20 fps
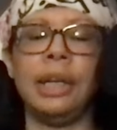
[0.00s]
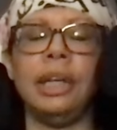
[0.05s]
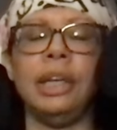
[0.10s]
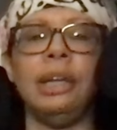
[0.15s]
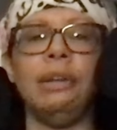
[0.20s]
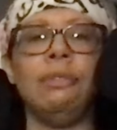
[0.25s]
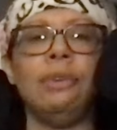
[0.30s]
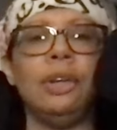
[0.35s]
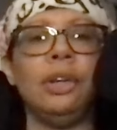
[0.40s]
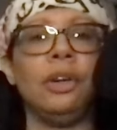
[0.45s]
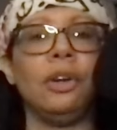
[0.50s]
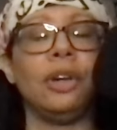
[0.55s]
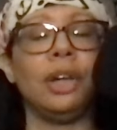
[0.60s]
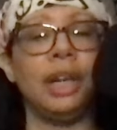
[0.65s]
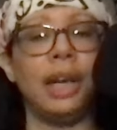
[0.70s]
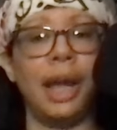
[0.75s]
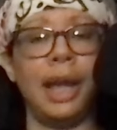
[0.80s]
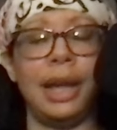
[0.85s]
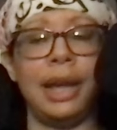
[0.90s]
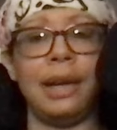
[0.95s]
and even your
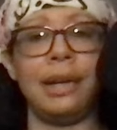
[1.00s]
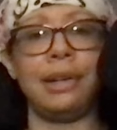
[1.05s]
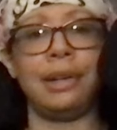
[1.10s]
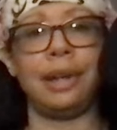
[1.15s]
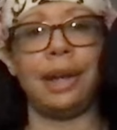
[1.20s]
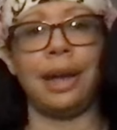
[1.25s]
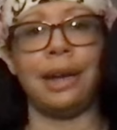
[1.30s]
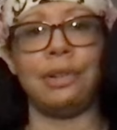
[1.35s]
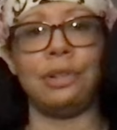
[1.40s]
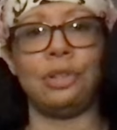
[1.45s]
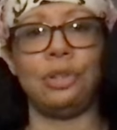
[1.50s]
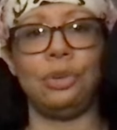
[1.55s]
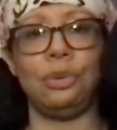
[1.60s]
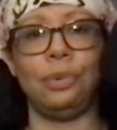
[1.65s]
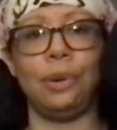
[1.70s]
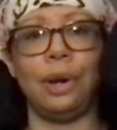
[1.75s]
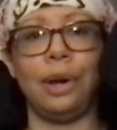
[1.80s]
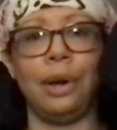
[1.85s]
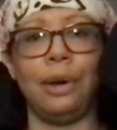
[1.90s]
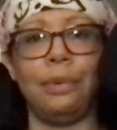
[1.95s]
gait as you